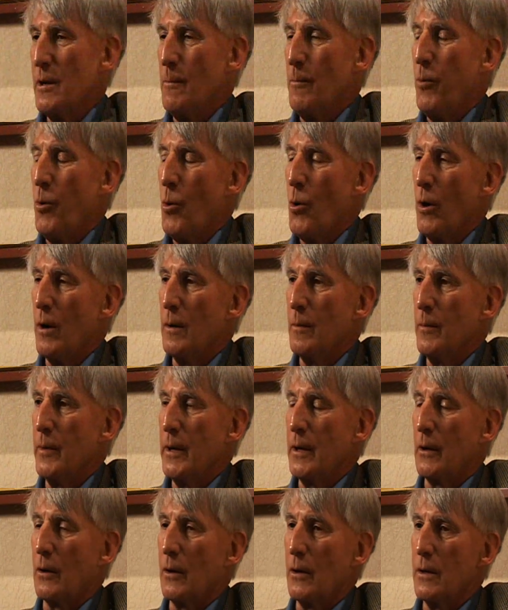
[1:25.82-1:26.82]
important
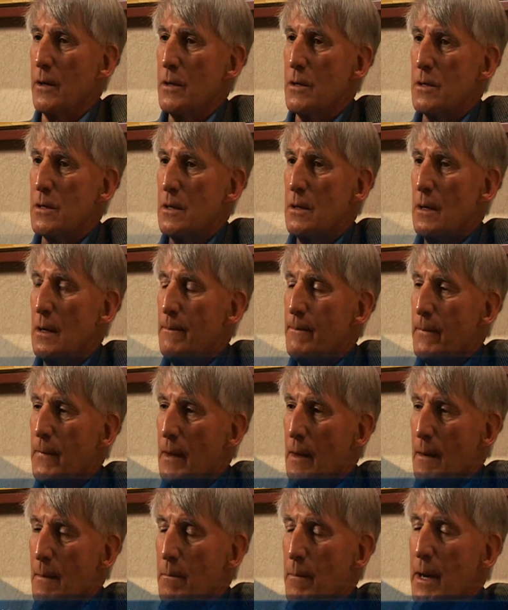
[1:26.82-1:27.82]
because
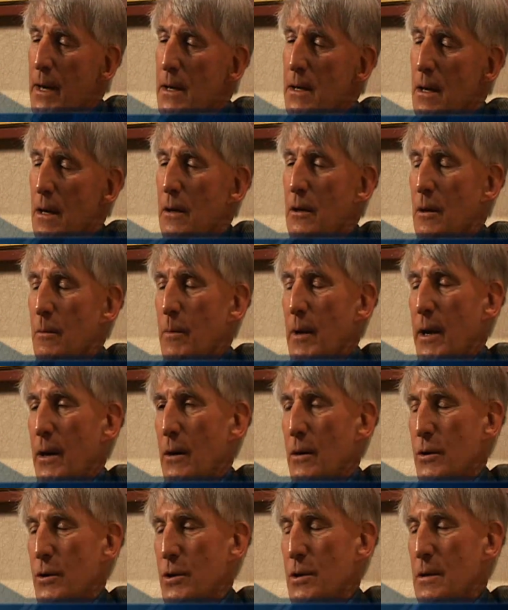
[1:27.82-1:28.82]
many
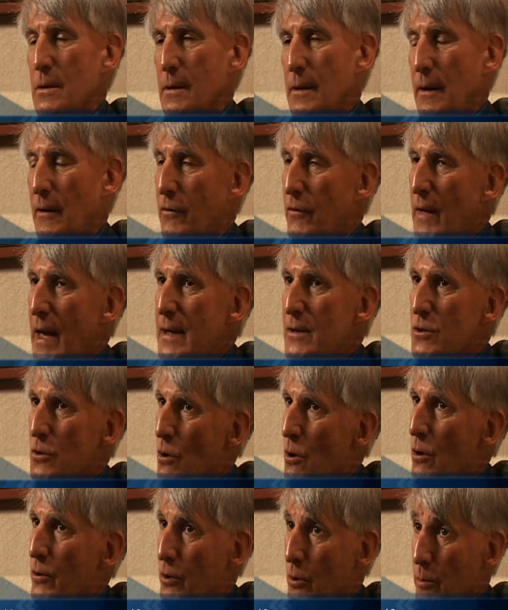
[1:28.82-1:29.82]
incubators, if that's
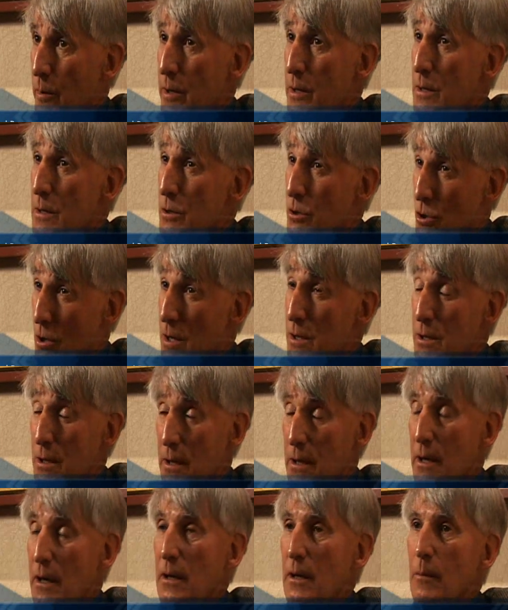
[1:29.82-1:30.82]
all there is, just
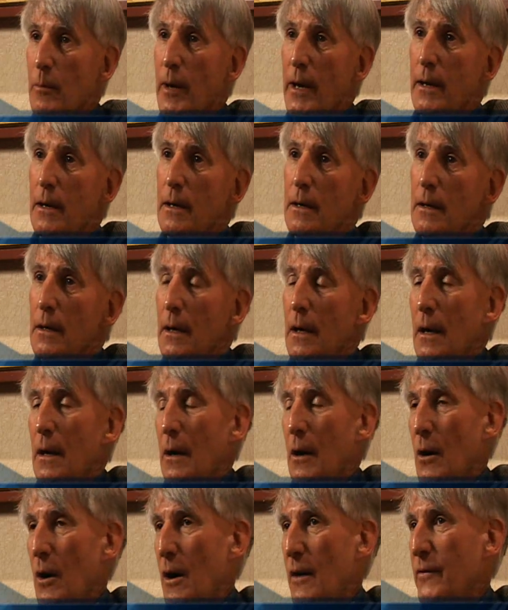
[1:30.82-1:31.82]
an incubator,
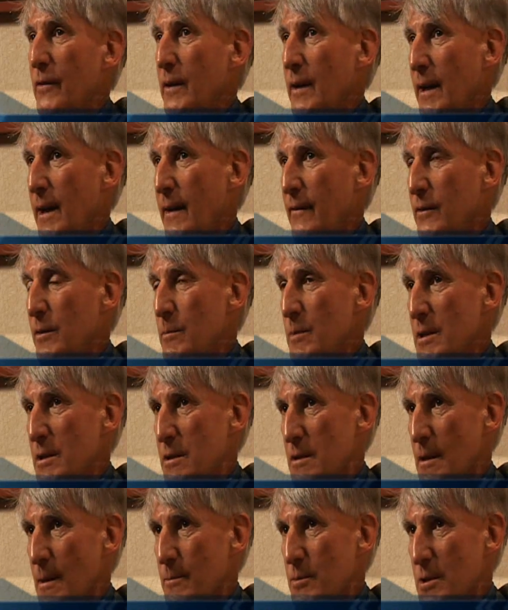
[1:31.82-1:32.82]
often have to be
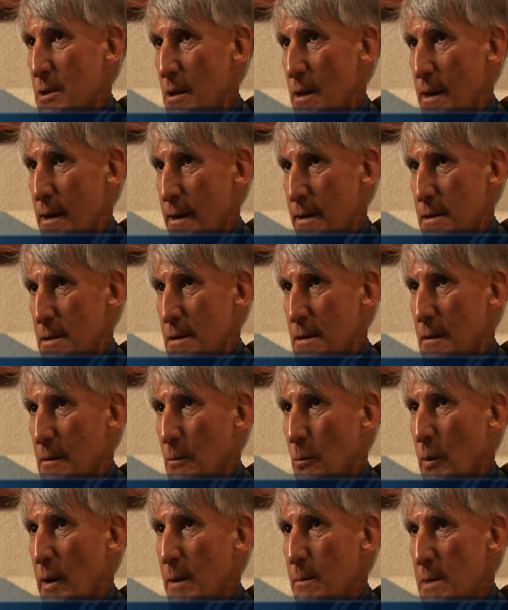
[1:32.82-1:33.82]
subsidized.
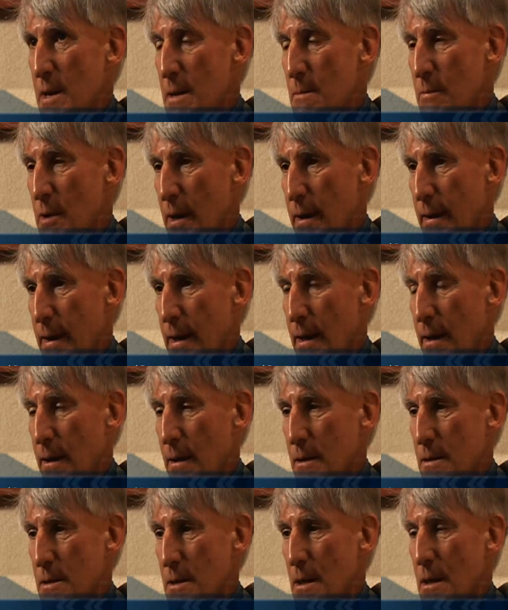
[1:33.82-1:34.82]
And what I mean by that
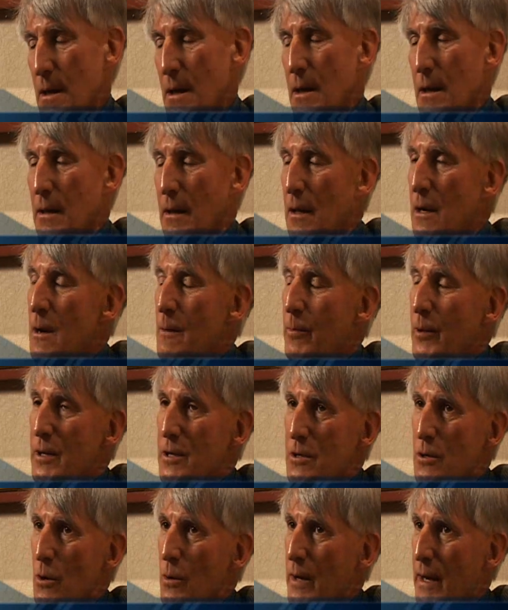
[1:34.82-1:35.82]
is the
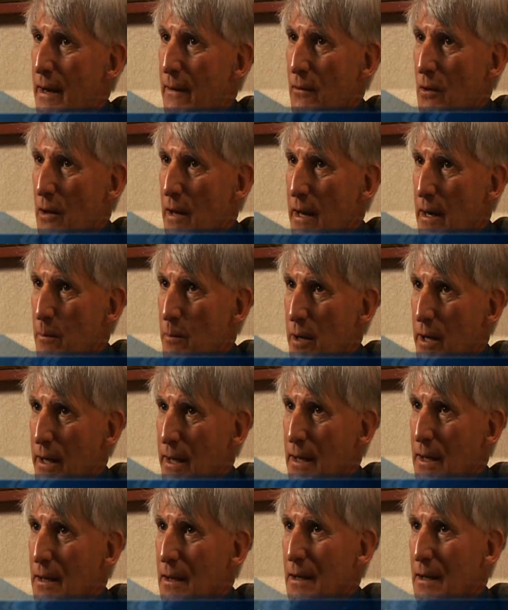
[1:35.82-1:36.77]
companies don't have a lot of money.